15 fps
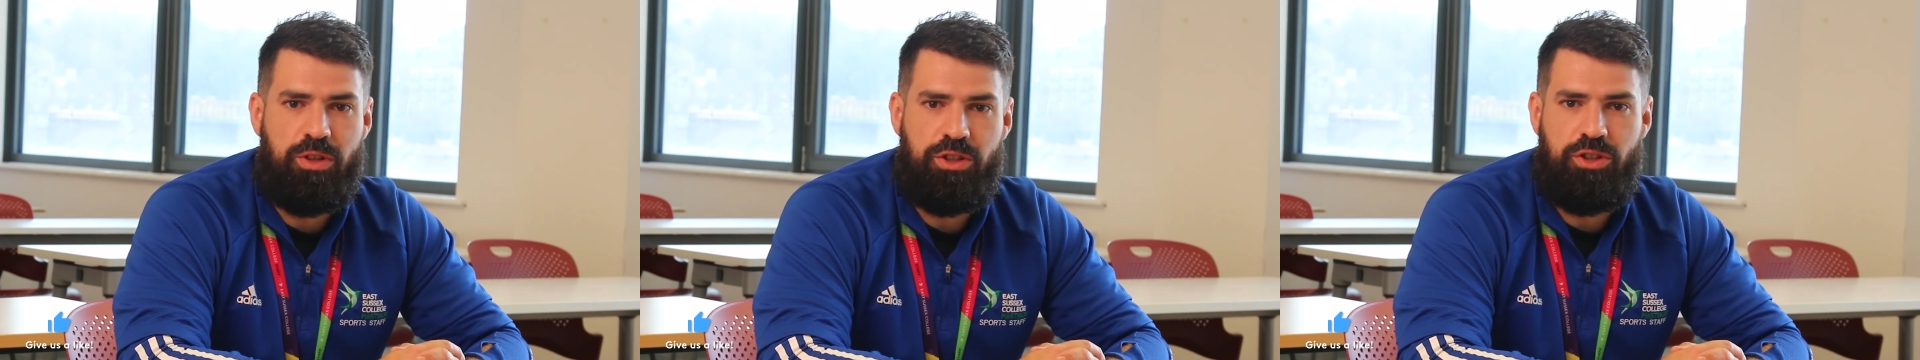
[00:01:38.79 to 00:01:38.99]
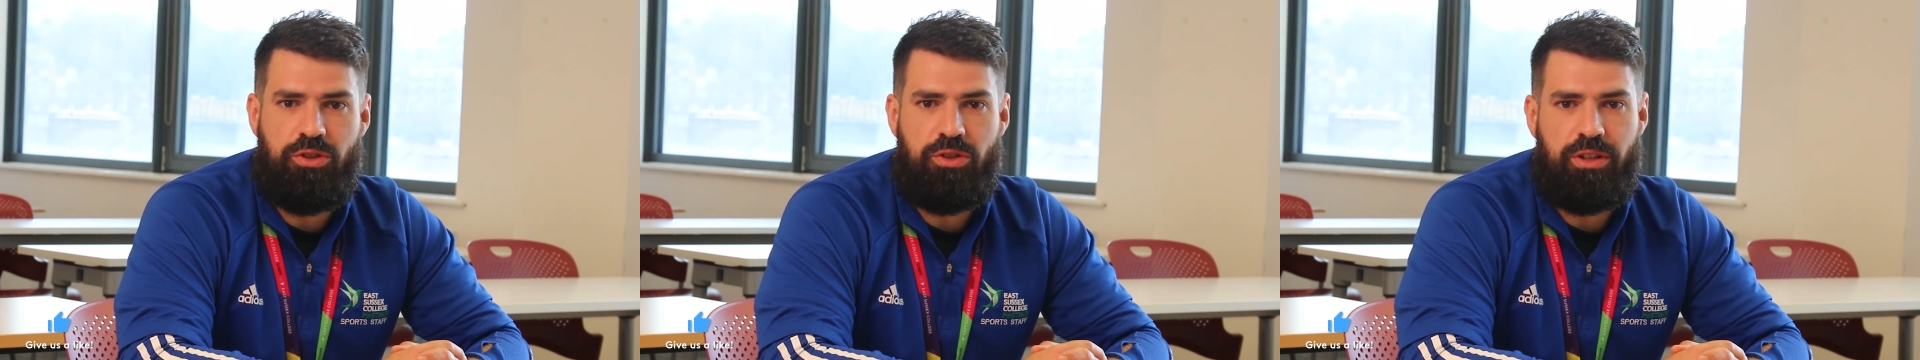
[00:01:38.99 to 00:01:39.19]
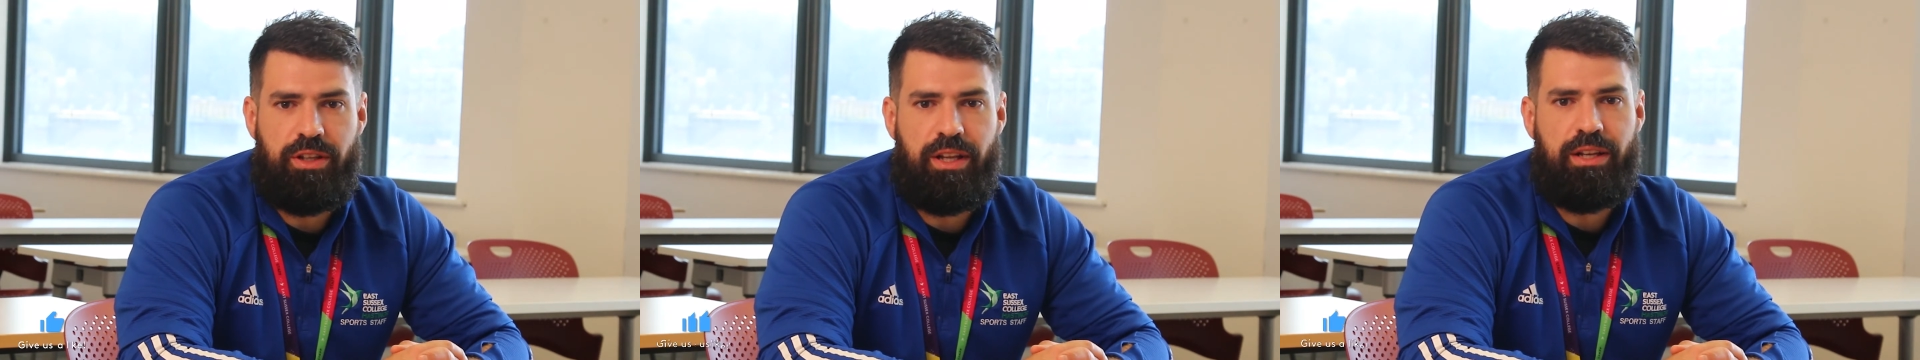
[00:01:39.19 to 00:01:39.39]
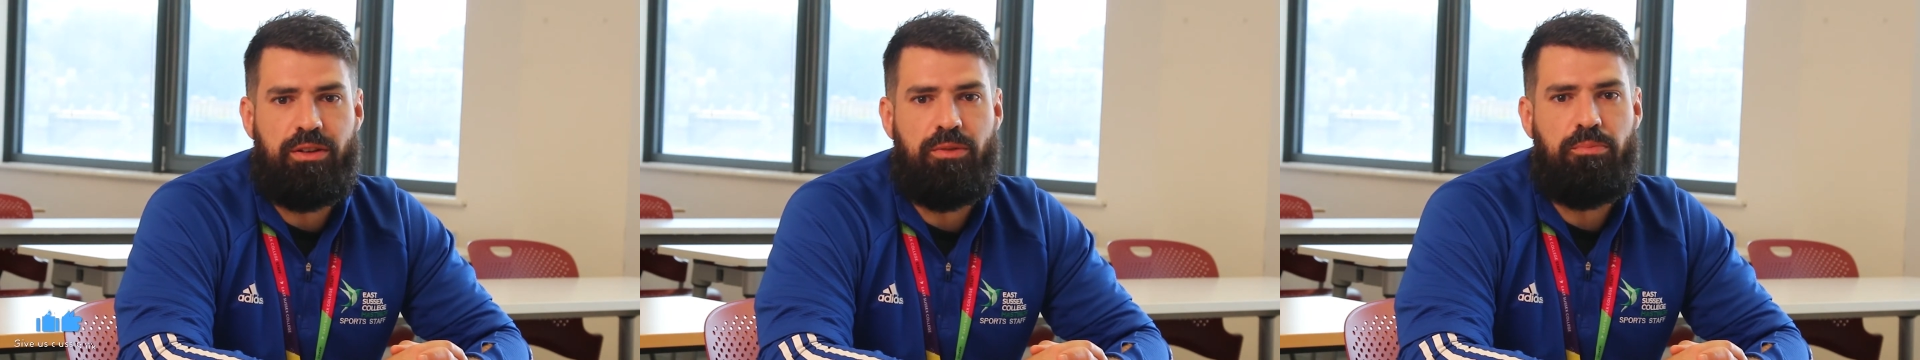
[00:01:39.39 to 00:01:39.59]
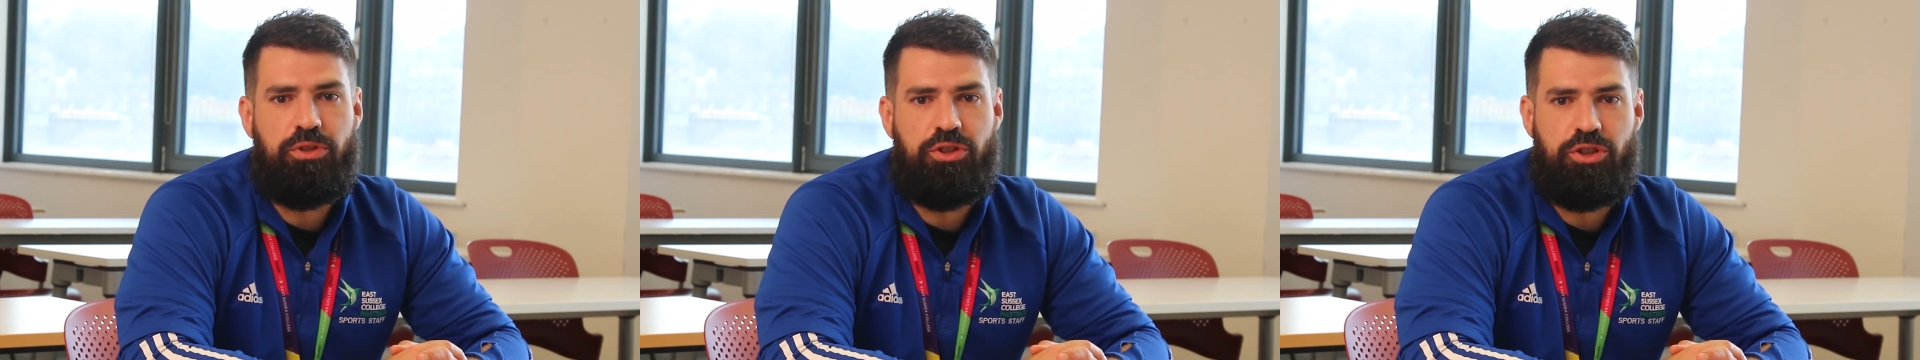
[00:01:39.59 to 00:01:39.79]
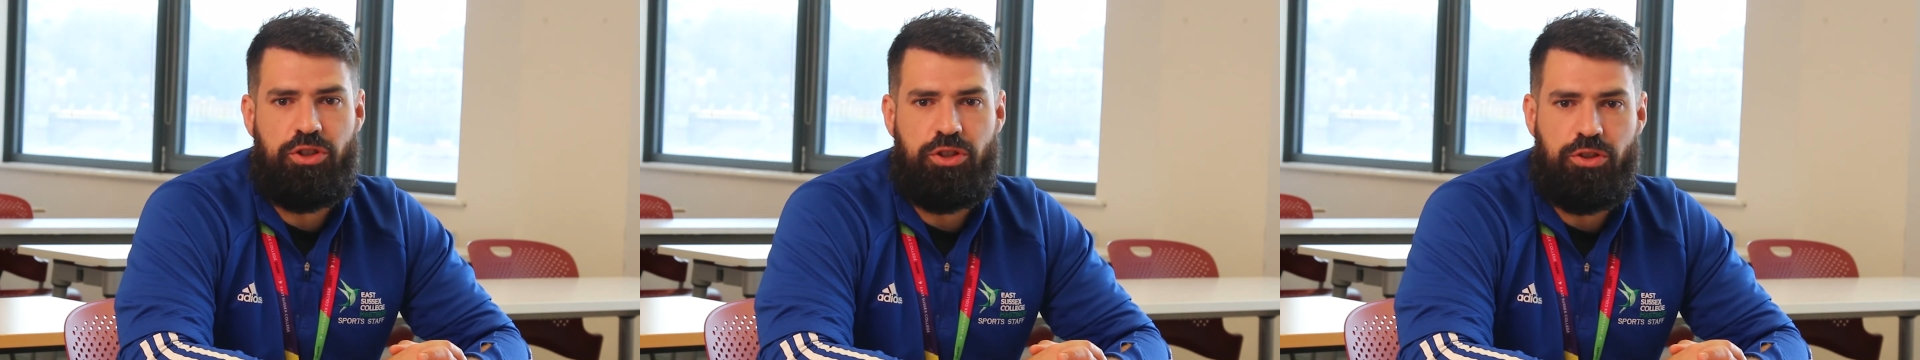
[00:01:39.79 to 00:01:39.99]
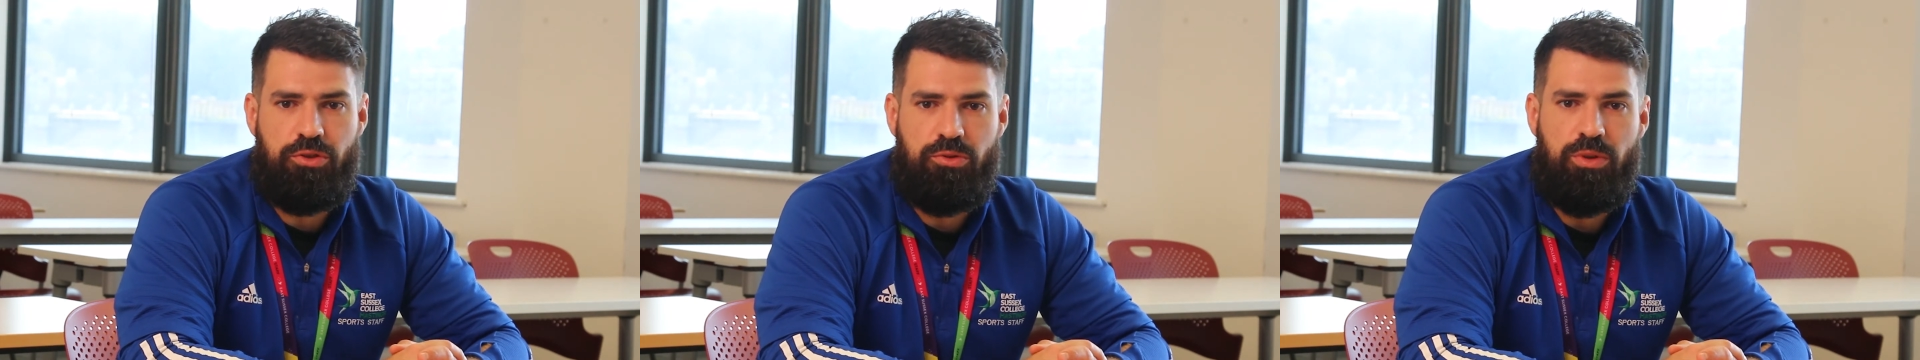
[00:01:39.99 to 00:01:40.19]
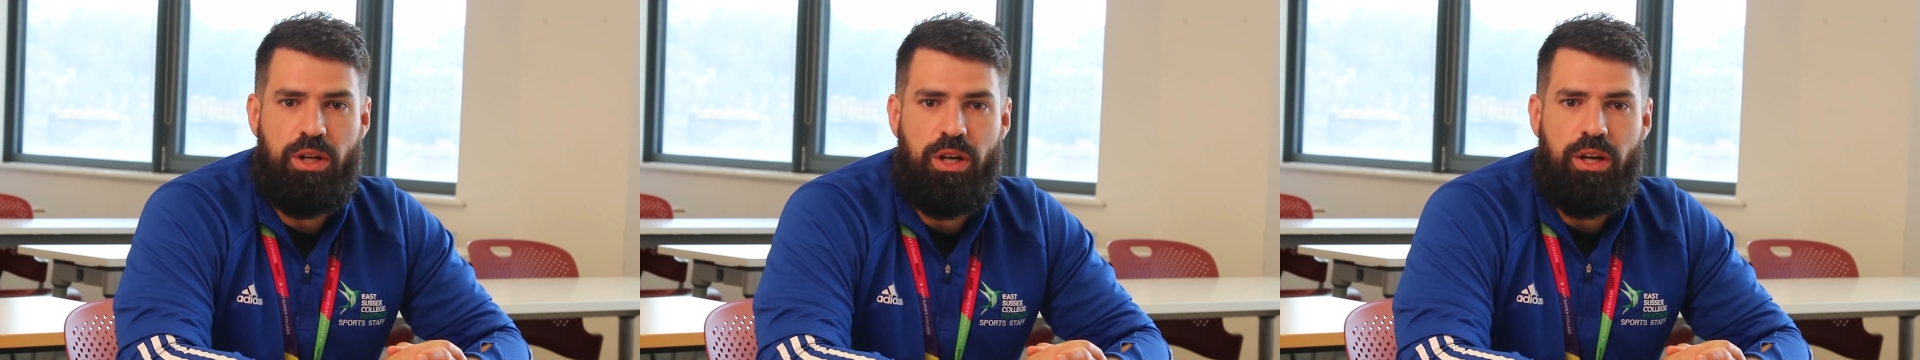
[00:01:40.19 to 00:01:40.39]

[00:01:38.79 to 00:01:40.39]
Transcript: which you can then pursue